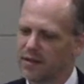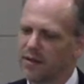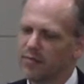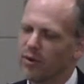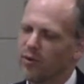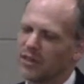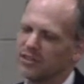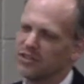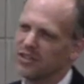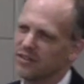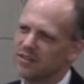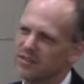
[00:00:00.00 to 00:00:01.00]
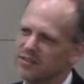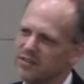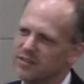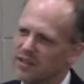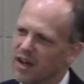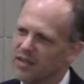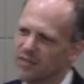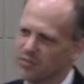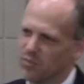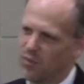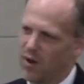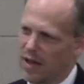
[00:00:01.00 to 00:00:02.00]
But what Jesus does
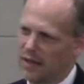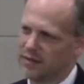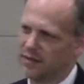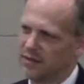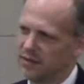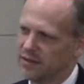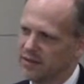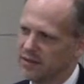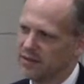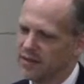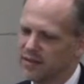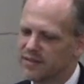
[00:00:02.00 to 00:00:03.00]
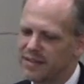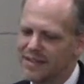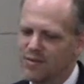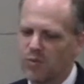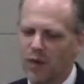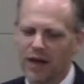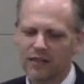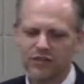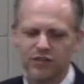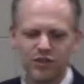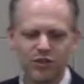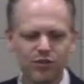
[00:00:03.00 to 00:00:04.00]
want is he
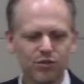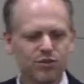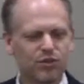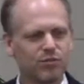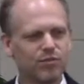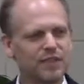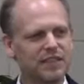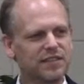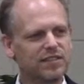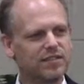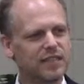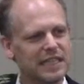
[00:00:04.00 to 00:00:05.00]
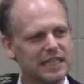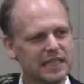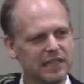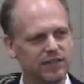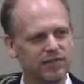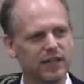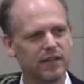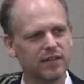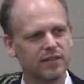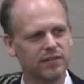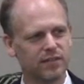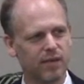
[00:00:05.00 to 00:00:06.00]
wants you to receive
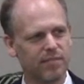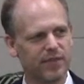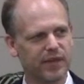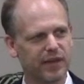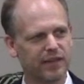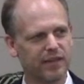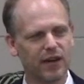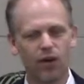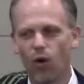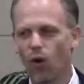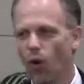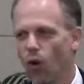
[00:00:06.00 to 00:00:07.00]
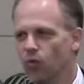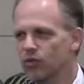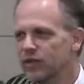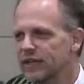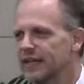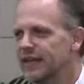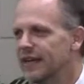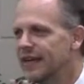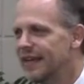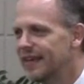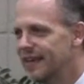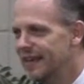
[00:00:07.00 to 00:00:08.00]
something that only
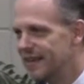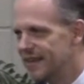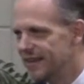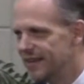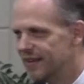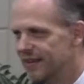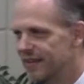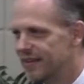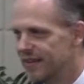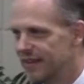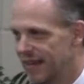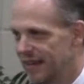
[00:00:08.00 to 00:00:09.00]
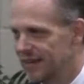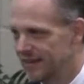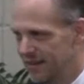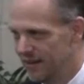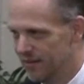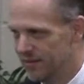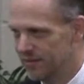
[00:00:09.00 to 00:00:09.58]
he can give.